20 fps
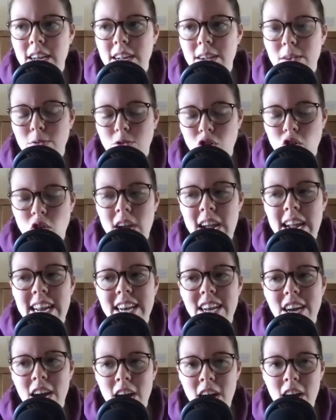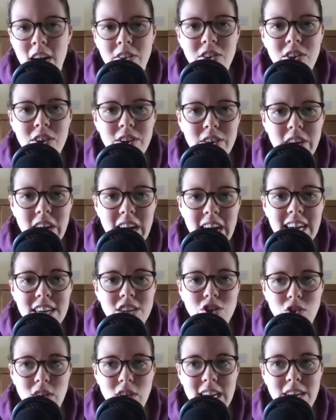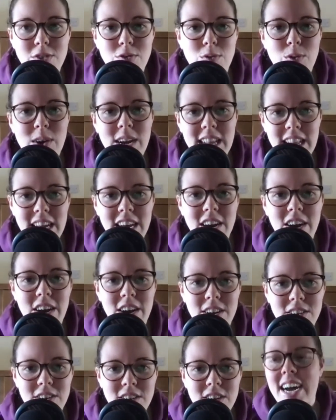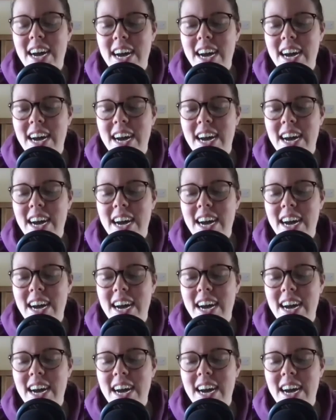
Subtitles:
trained hard. I trained really hard.